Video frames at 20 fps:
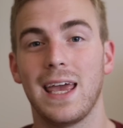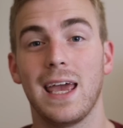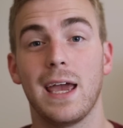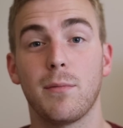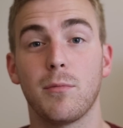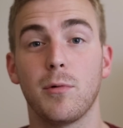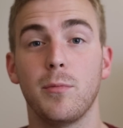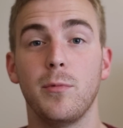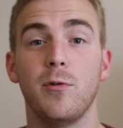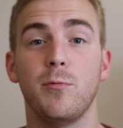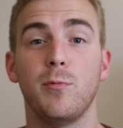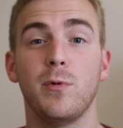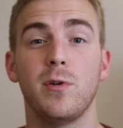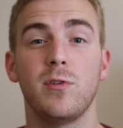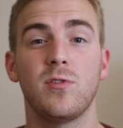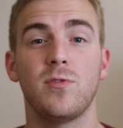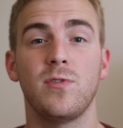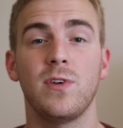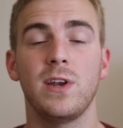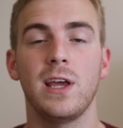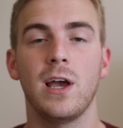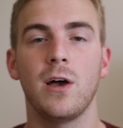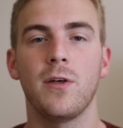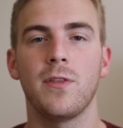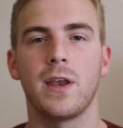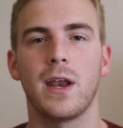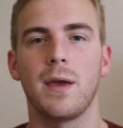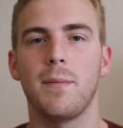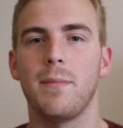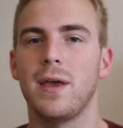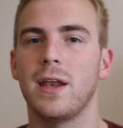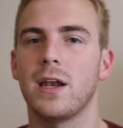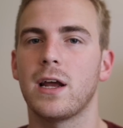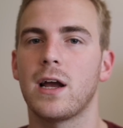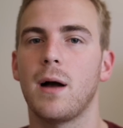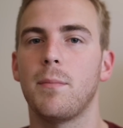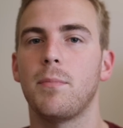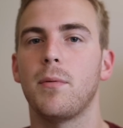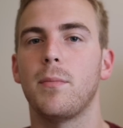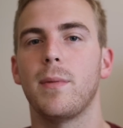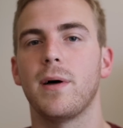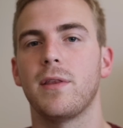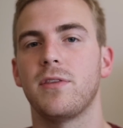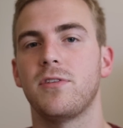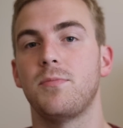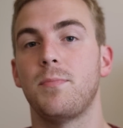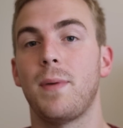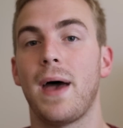camera movements video that I made a couple months